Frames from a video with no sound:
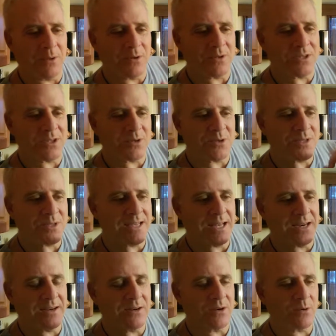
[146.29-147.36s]
are so set
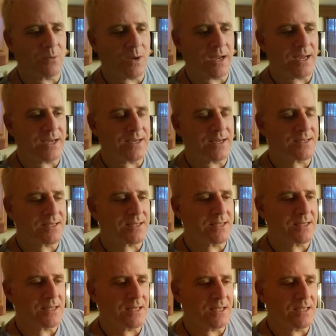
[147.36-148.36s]
in their ways